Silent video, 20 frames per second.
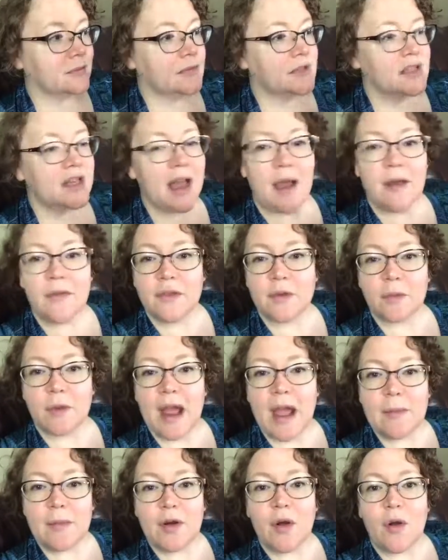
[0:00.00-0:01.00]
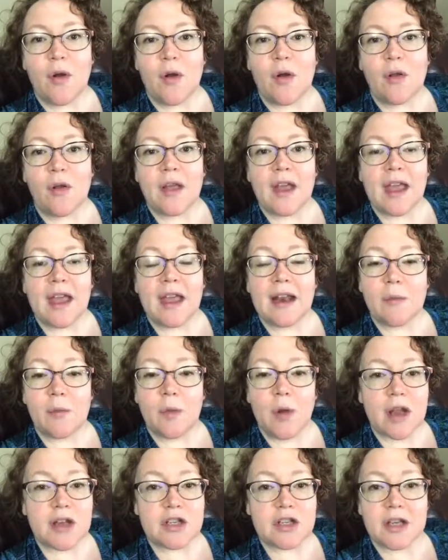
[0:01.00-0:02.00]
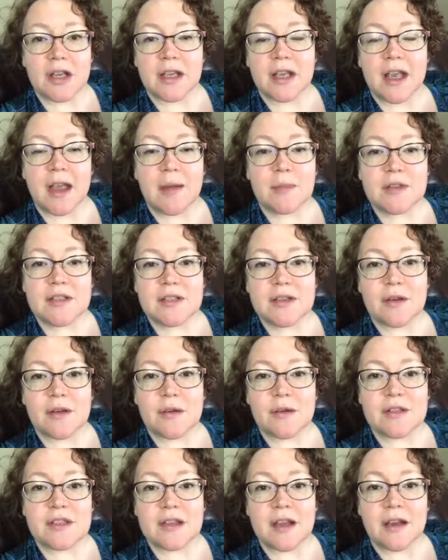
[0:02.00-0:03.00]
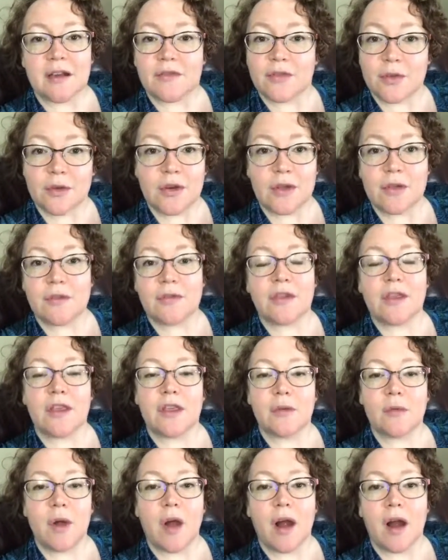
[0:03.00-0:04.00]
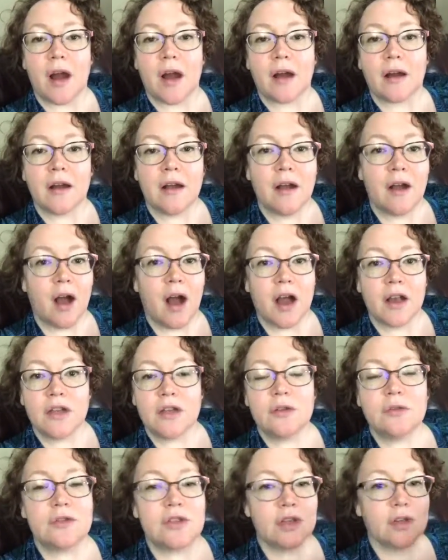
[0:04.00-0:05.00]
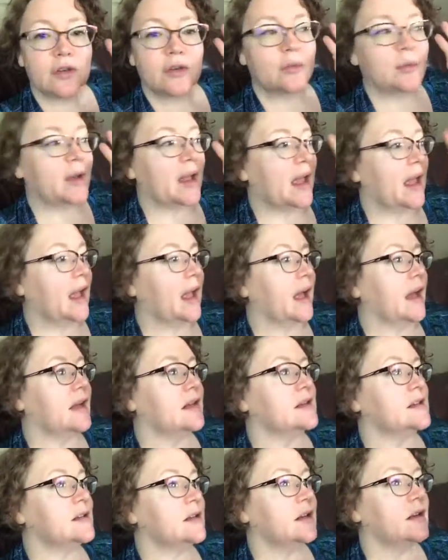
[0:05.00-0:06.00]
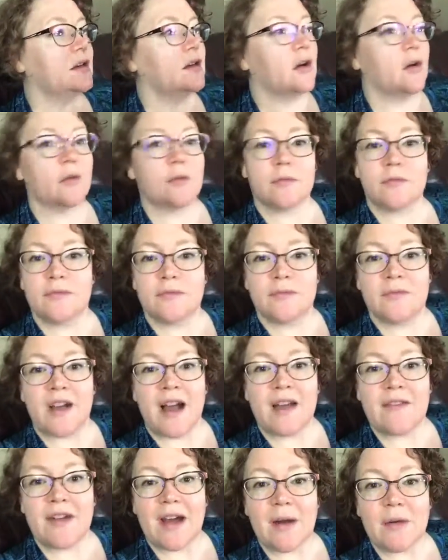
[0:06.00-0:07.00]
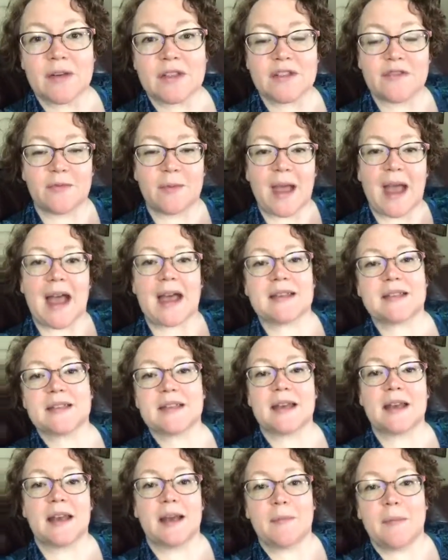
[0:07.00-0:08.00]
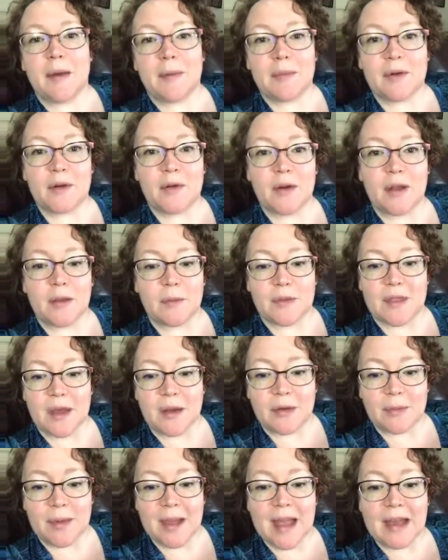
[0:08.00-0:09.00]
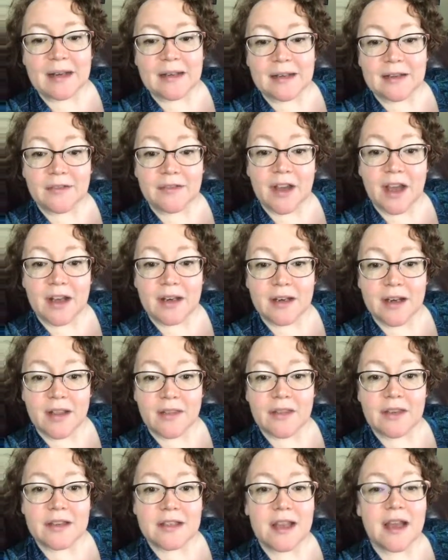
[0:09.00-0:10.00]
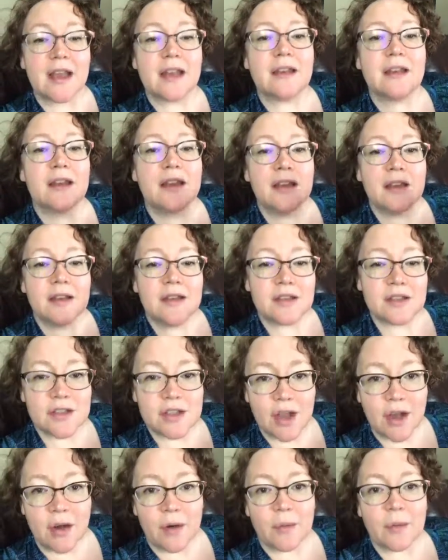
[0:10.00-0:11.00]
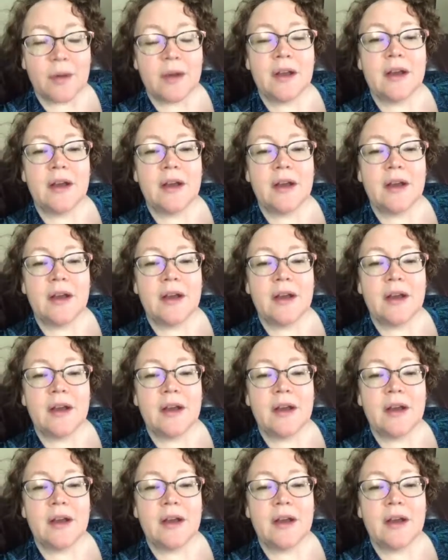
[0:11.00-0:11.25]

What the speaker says: down the rabbit hole and I'm watching episodes of Who Do You Think You Are on YouTube, and 5 hours have passed and I'm up a creek without a paddle and I've gotten nothing done. So